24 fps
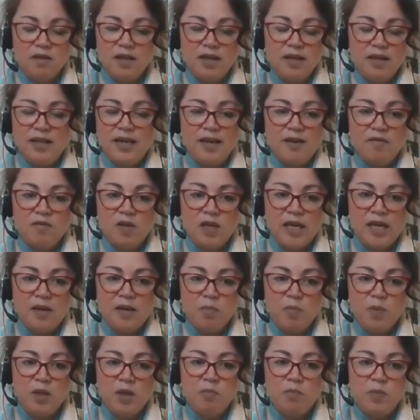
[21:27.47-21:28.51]
They haven't yet
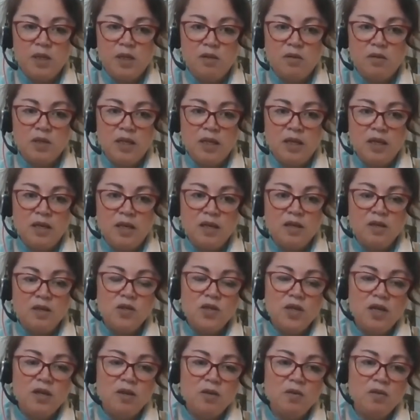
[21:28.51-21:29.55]
been built.
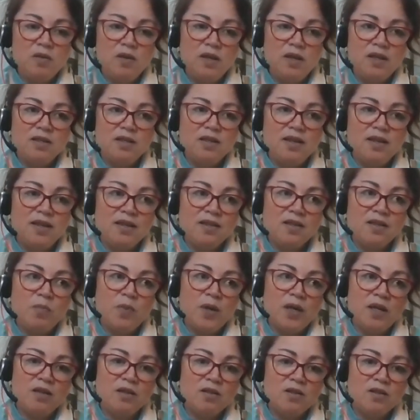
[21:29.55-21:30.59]
So it's a
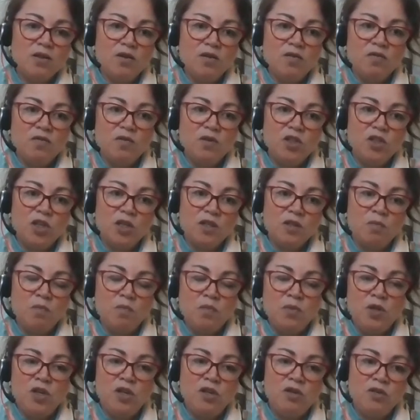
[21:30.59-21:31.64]
bit sort of just
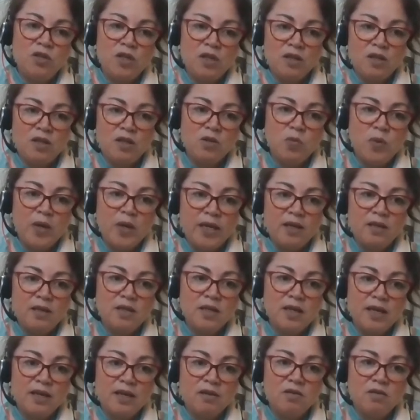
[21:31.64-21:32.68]
using those weighing
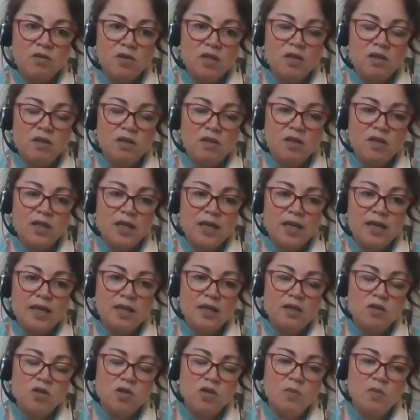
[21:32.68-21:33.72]
scales to get
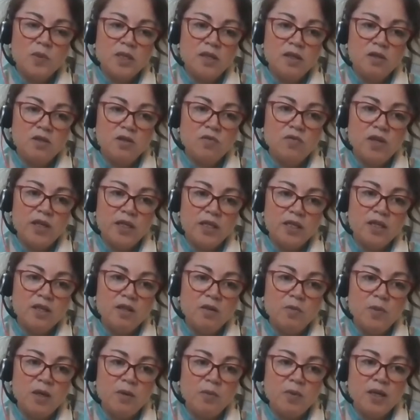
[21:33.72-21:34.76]
that top slice right at the
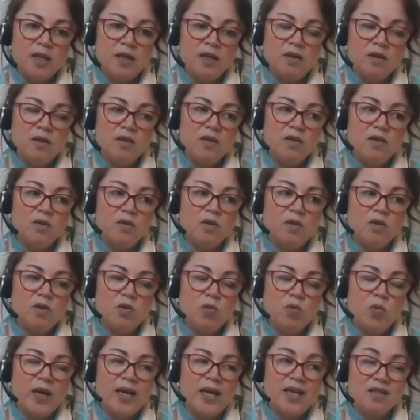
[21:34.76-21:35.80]
moment. And the
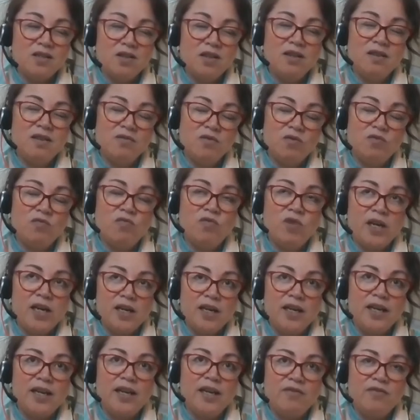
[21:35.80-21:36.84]
way it
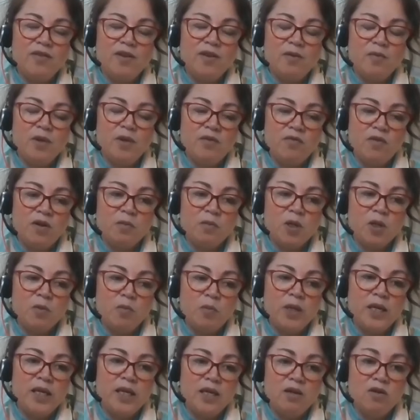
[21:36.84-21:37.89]
really, if I'm
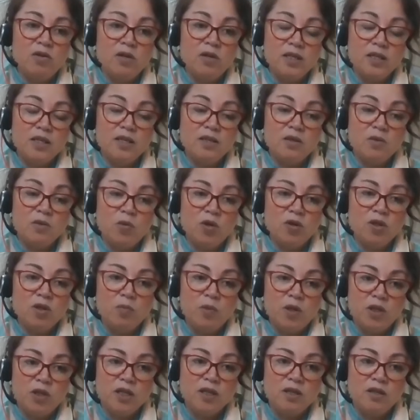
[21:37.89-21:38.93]
completely honest, is what the
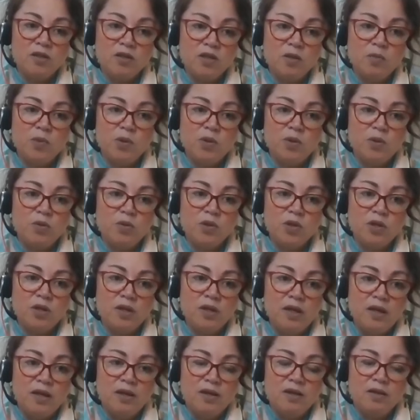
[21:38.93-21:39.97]
budget can support.
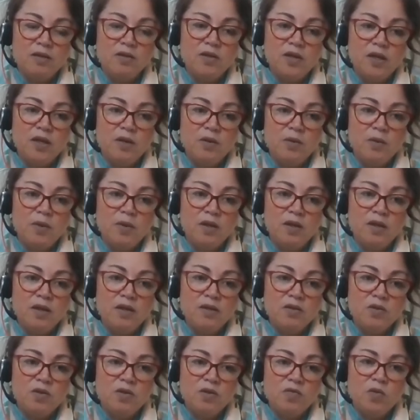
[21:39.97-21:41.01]
So
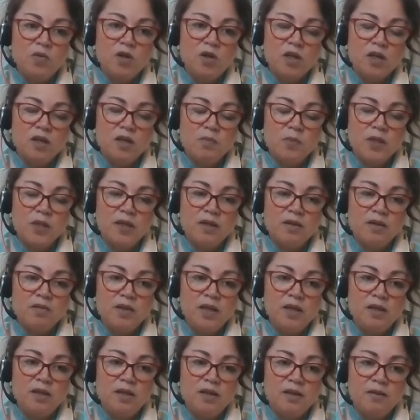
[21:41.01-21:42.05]
it's sort of what comes out
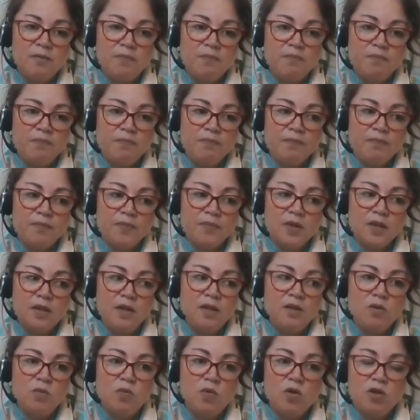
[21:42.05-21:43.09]
in
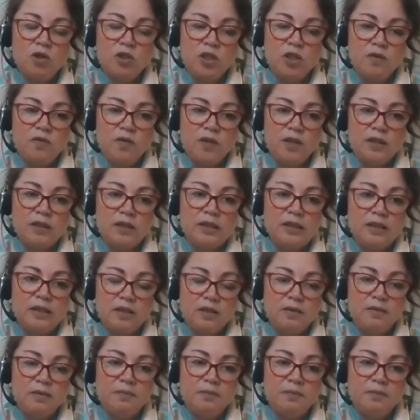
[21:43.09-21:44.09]
the wash, if you like.